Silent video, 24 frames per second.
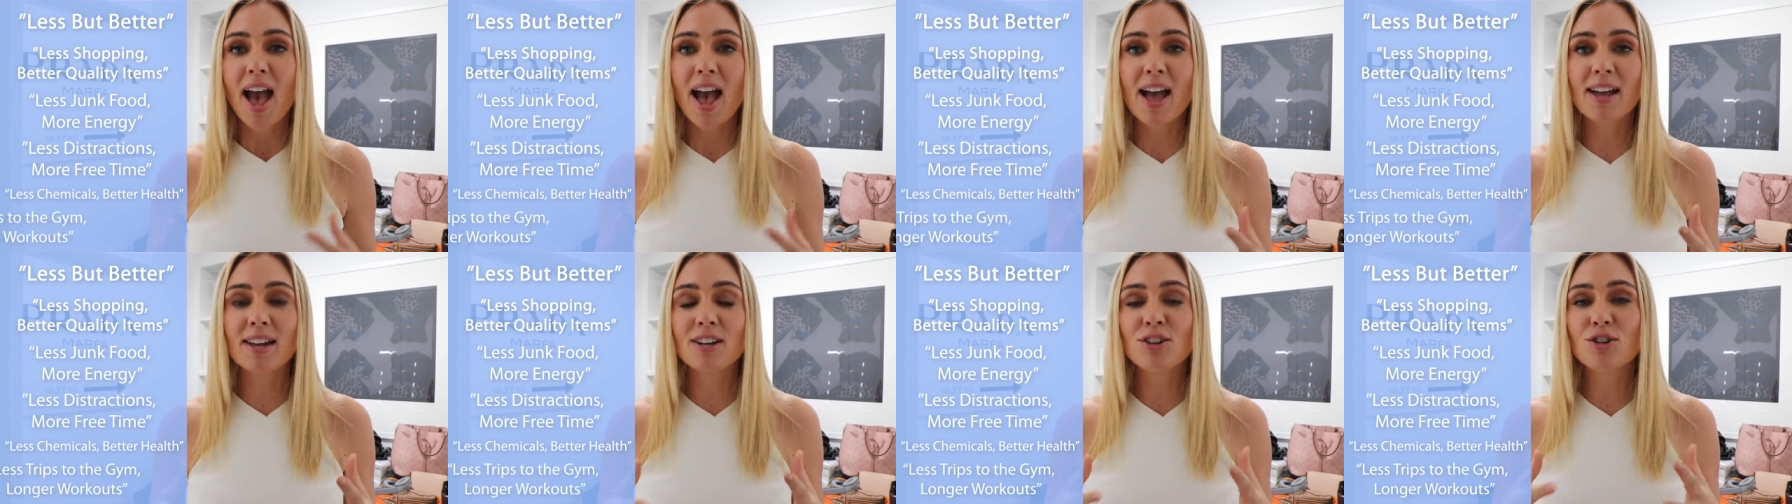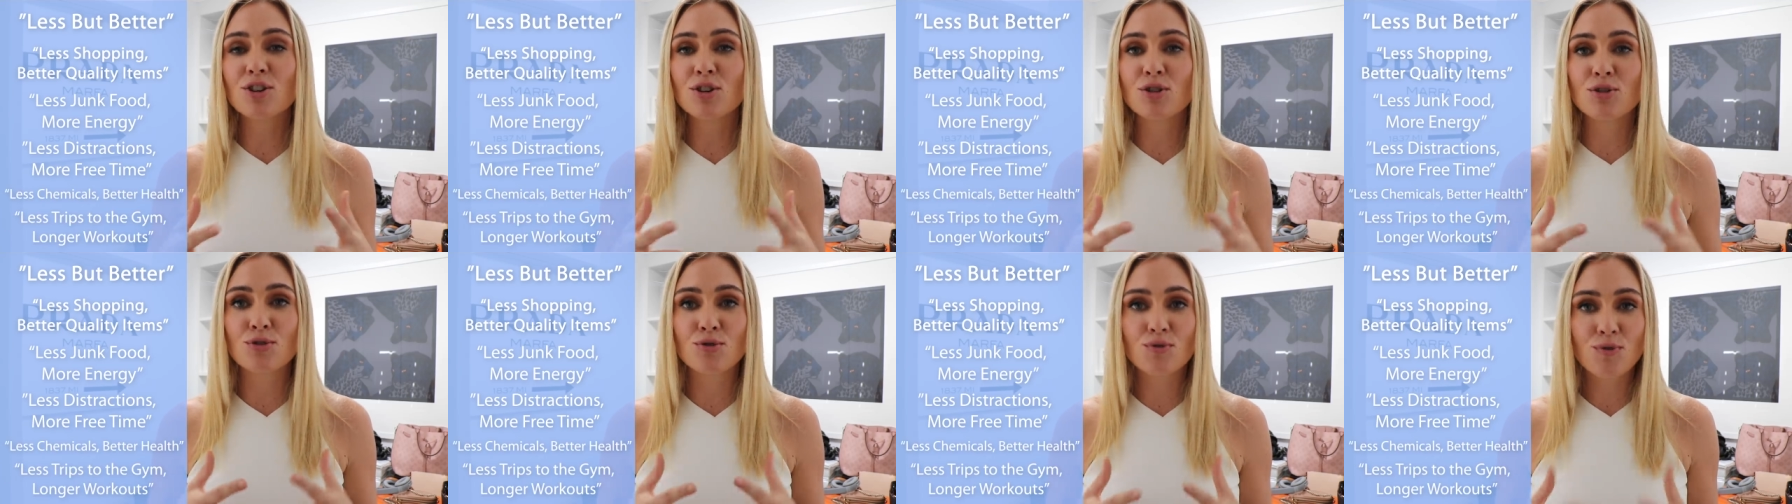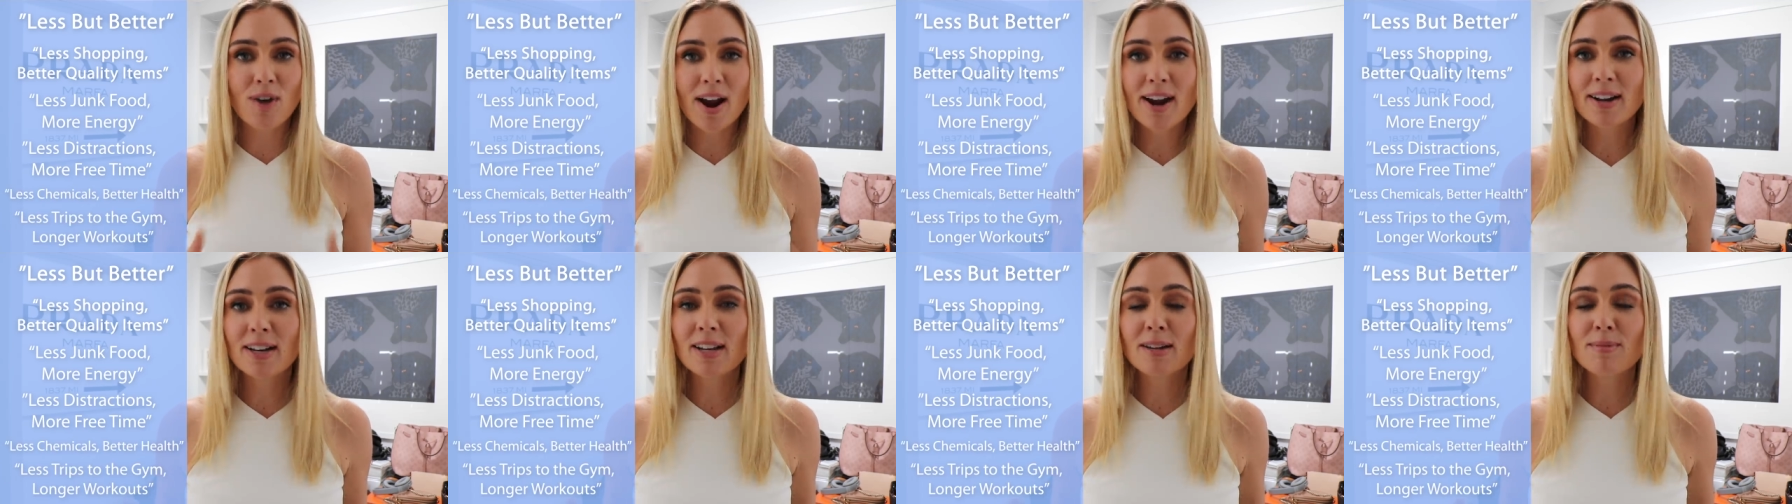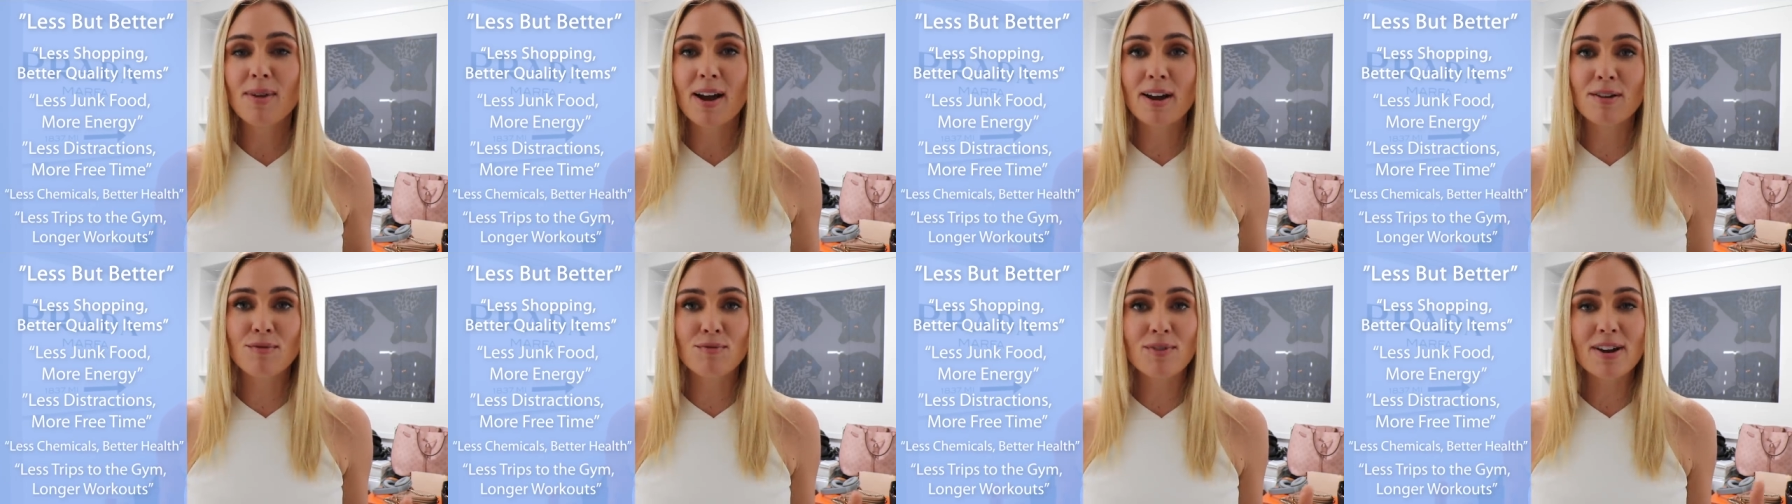and draining
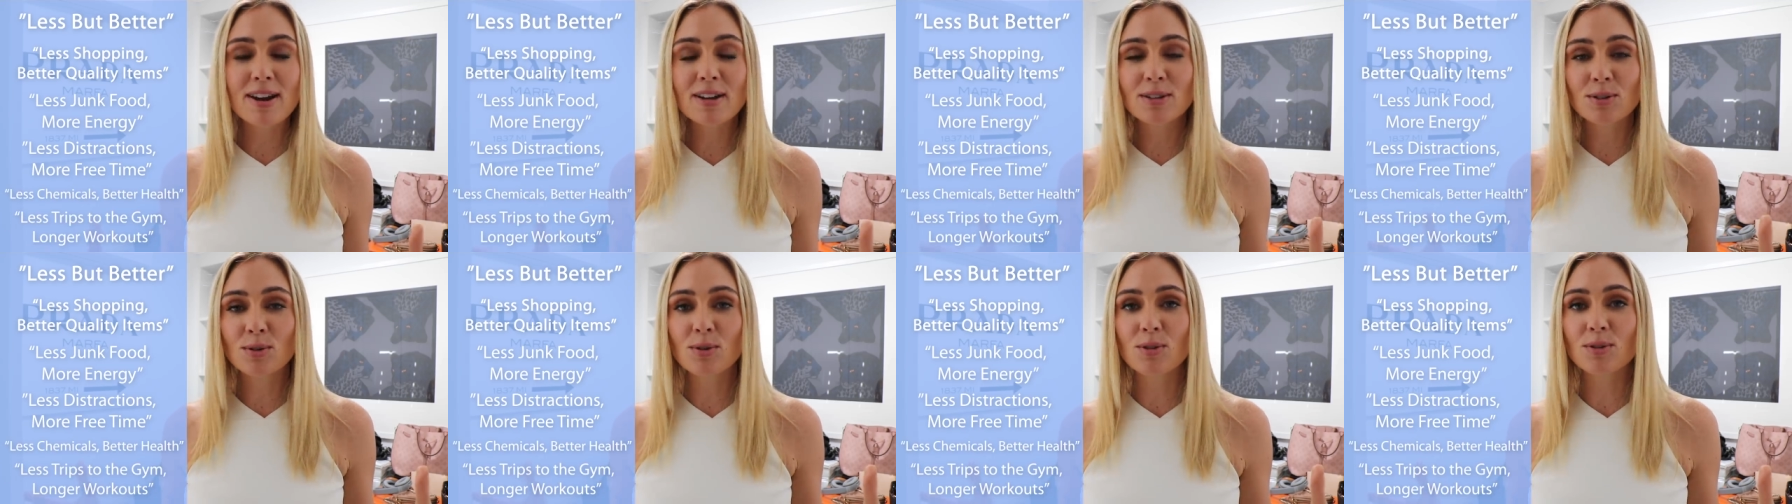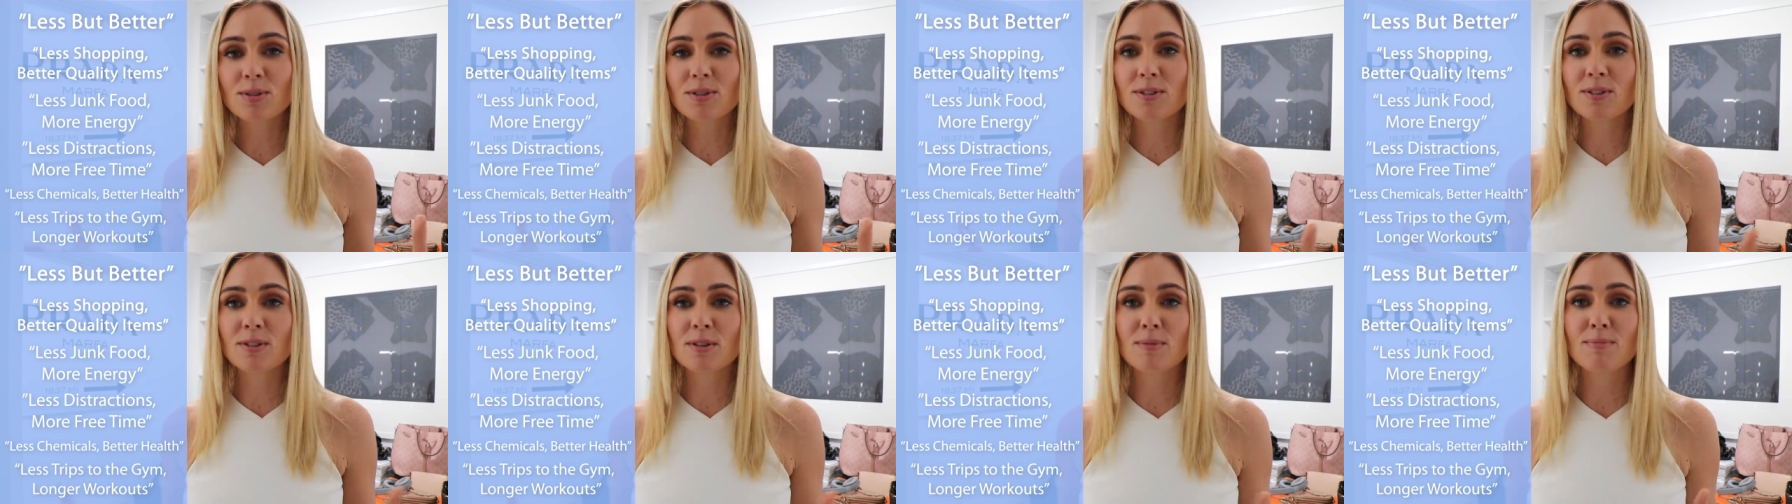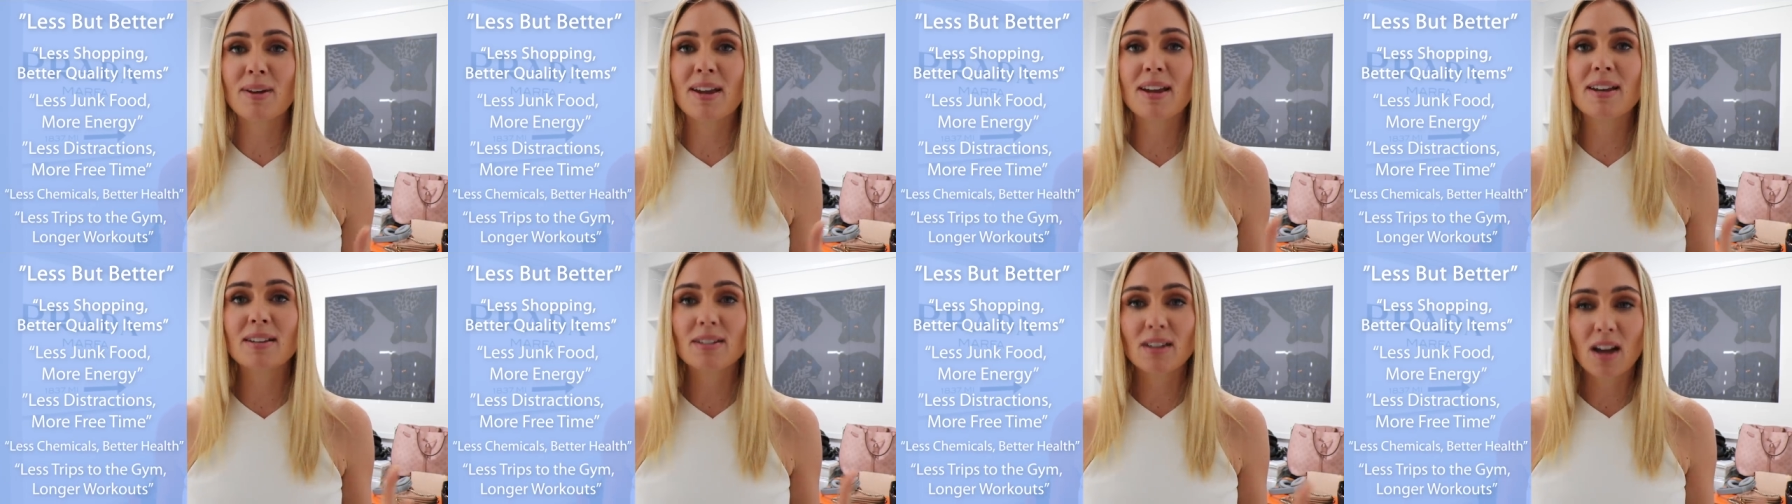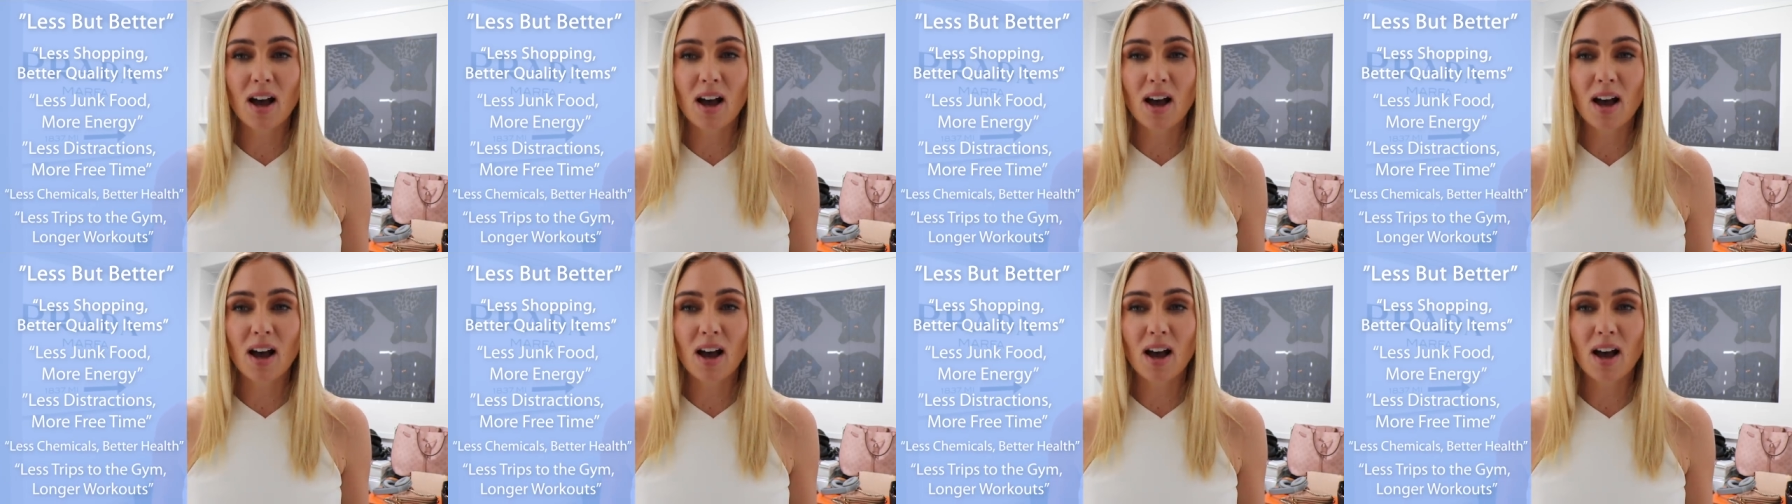my resources and being